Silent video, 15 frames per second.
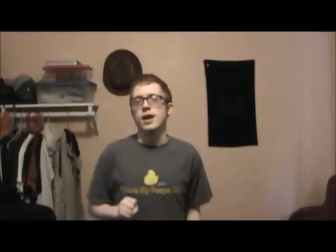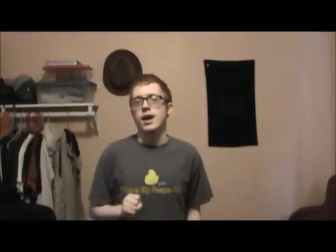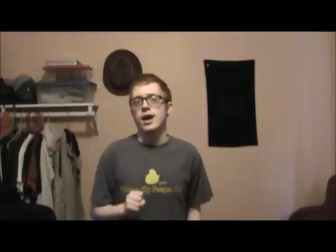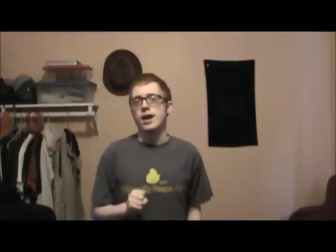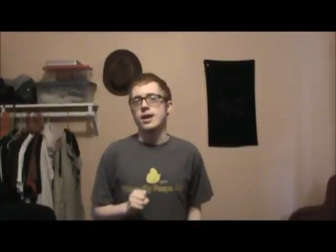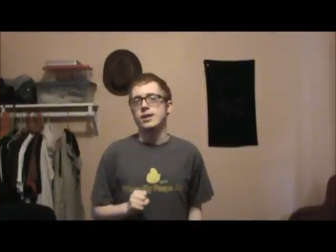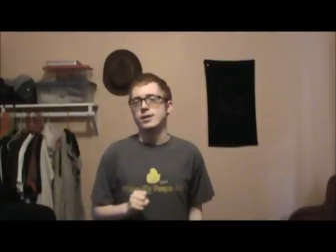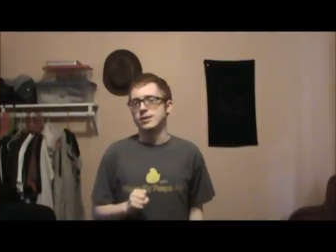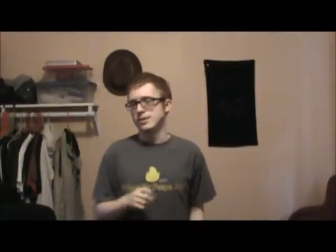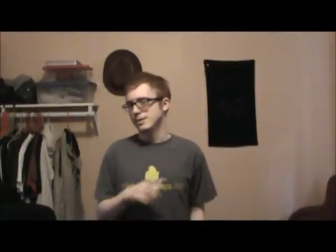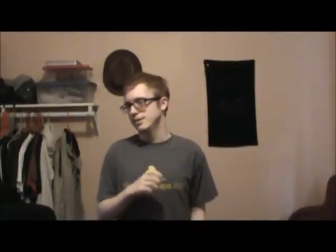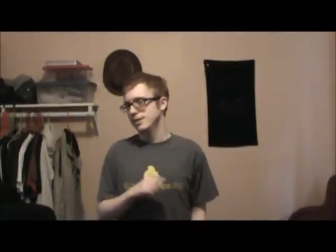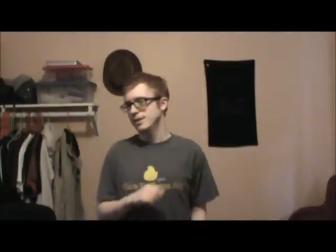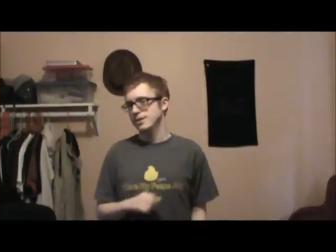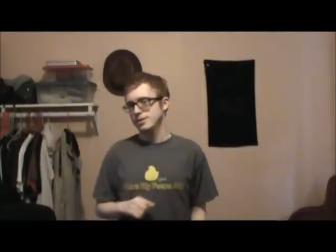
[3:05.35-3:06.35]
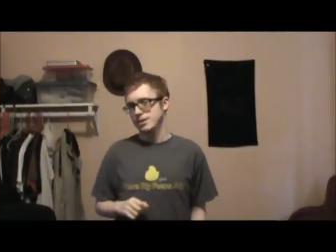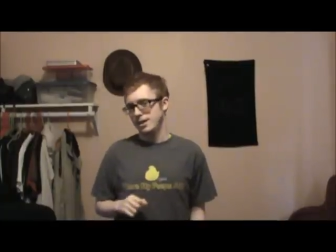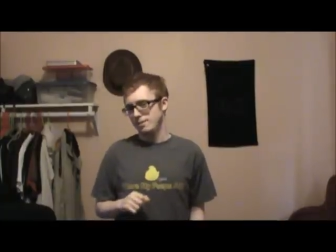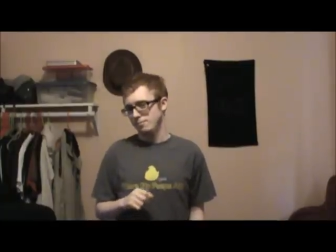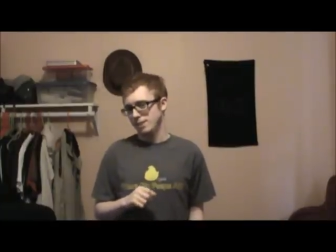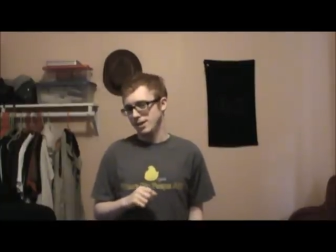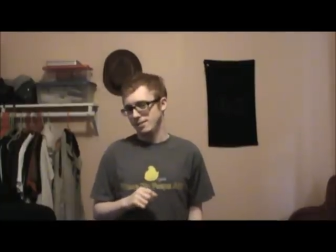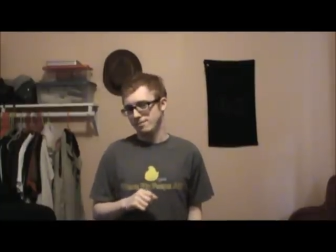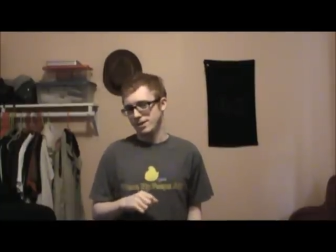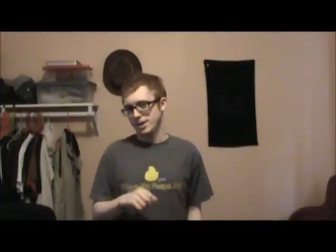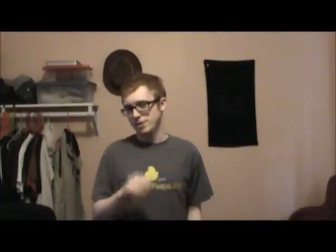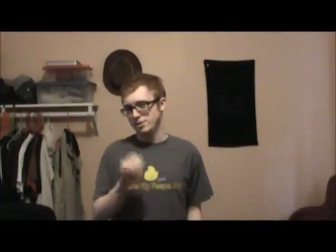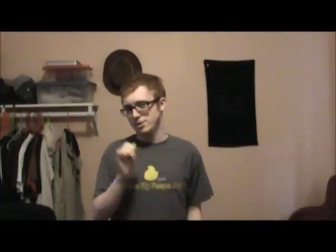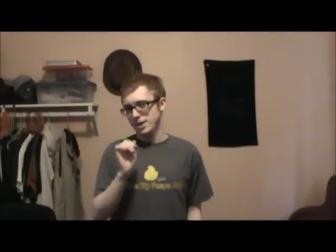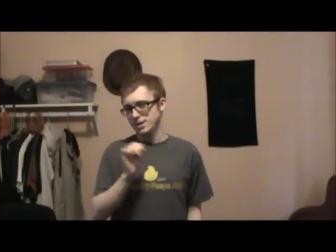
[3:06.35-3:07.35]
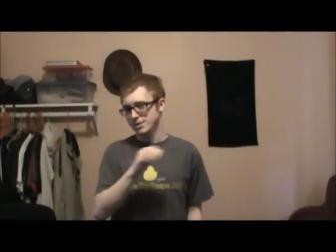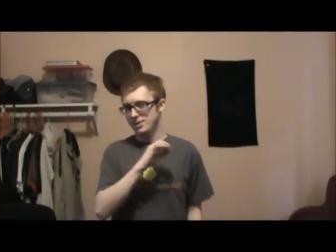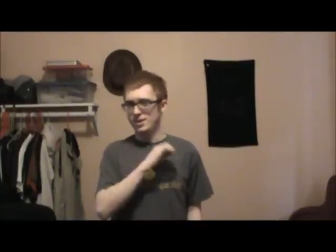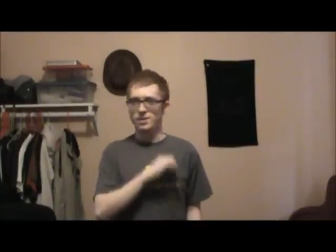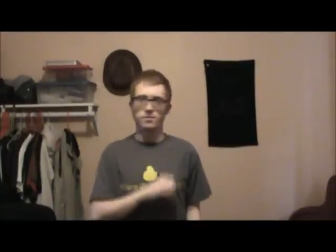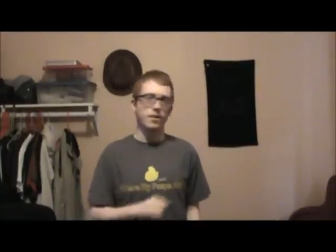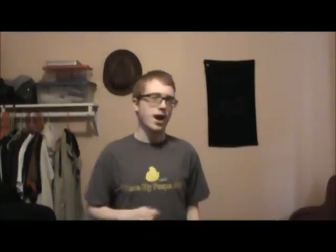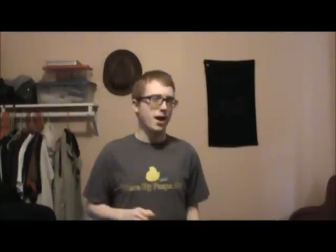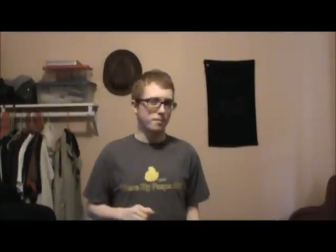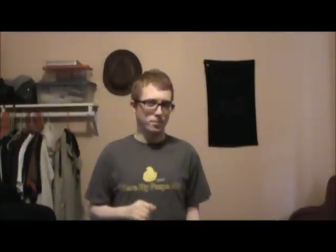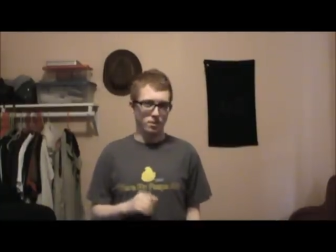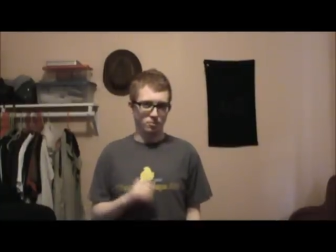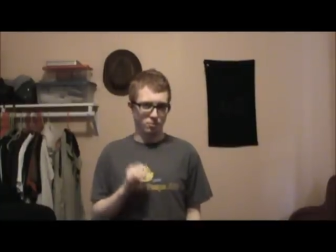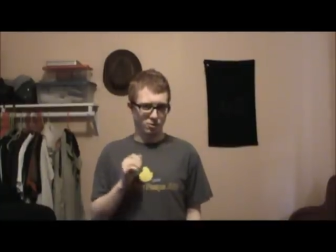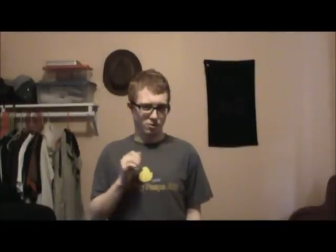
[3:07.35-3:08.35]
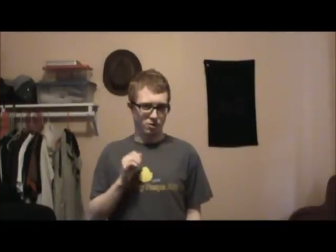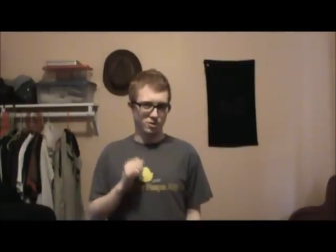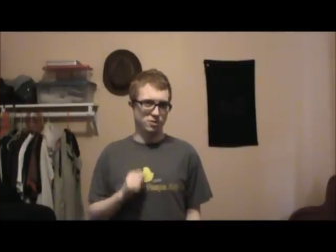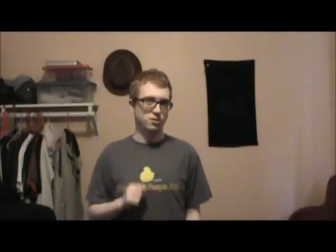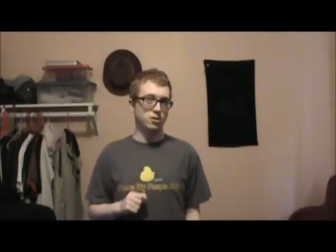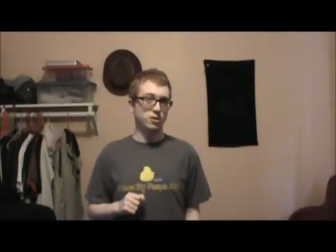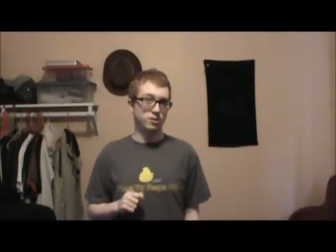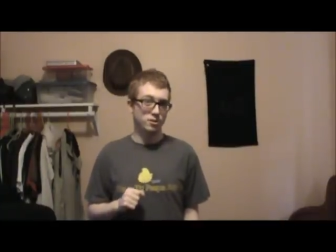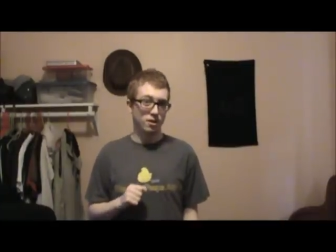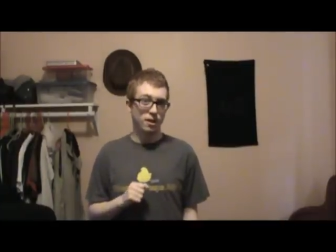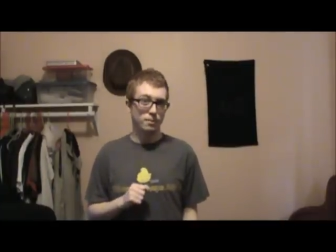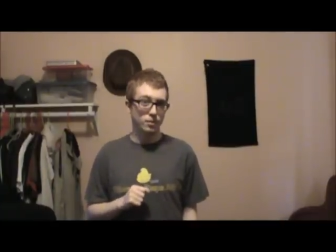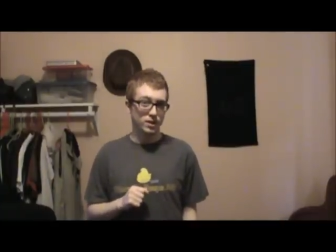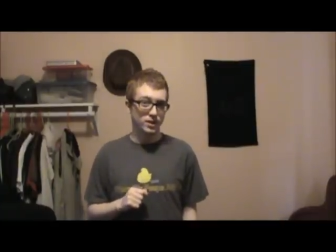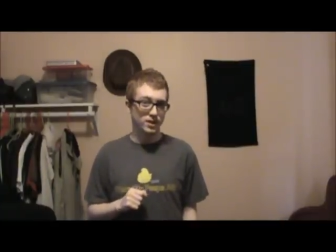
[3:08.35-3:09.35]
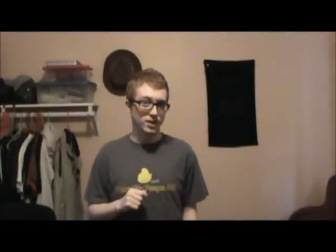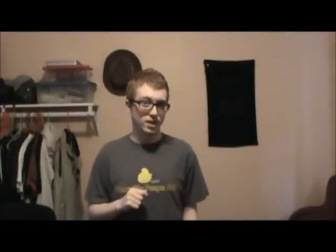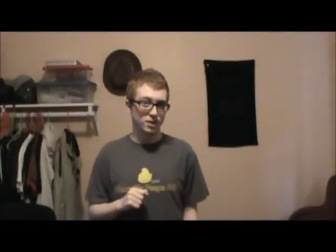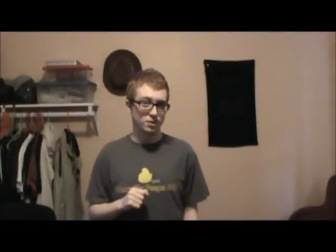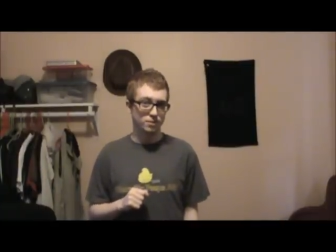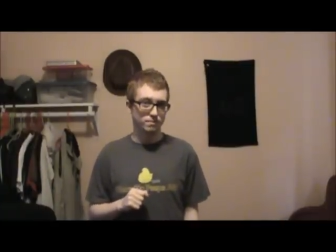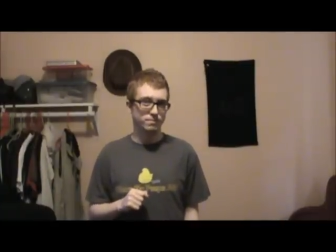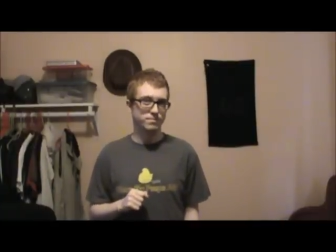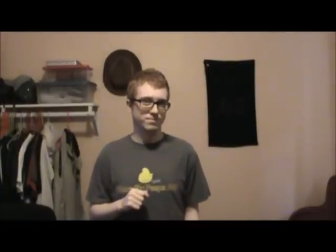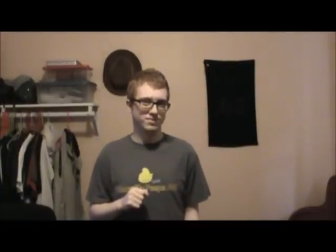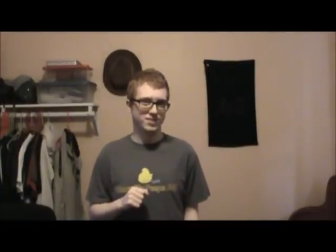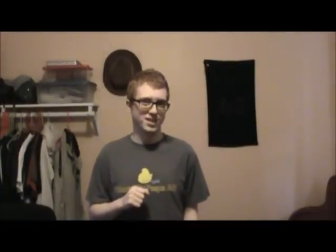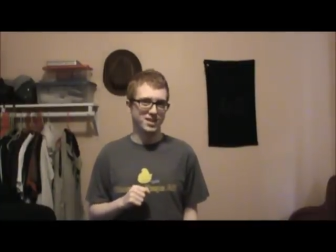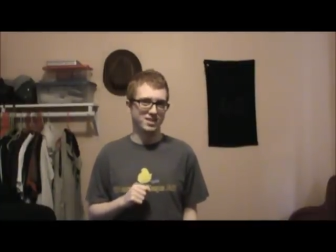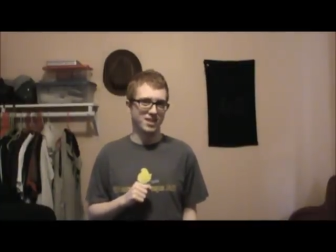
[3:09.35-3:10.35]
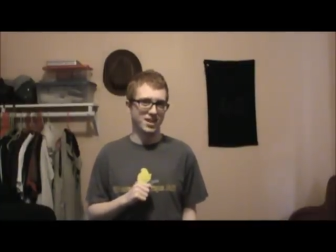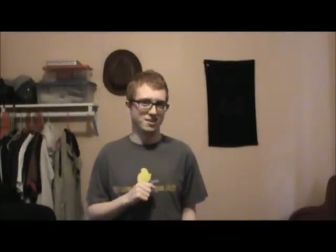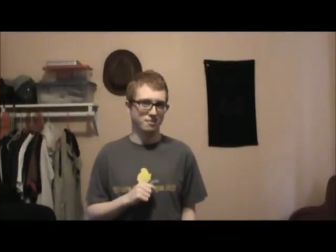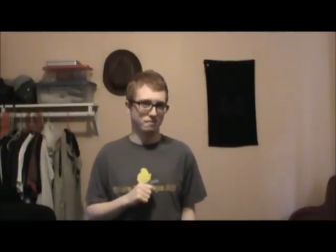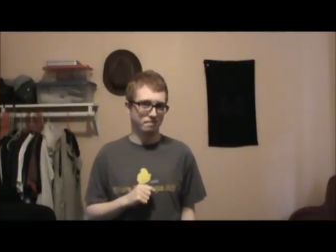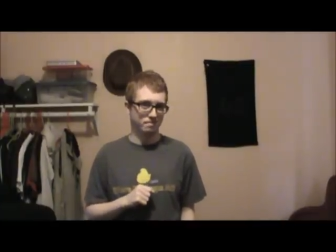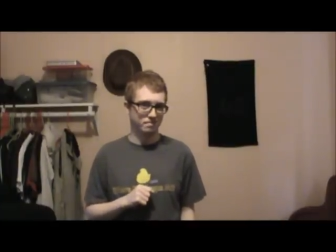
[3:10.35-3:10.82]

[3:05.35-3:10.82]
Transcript: And until next time, when I find you guys another app that works just as good on your iPod Touch, see you later.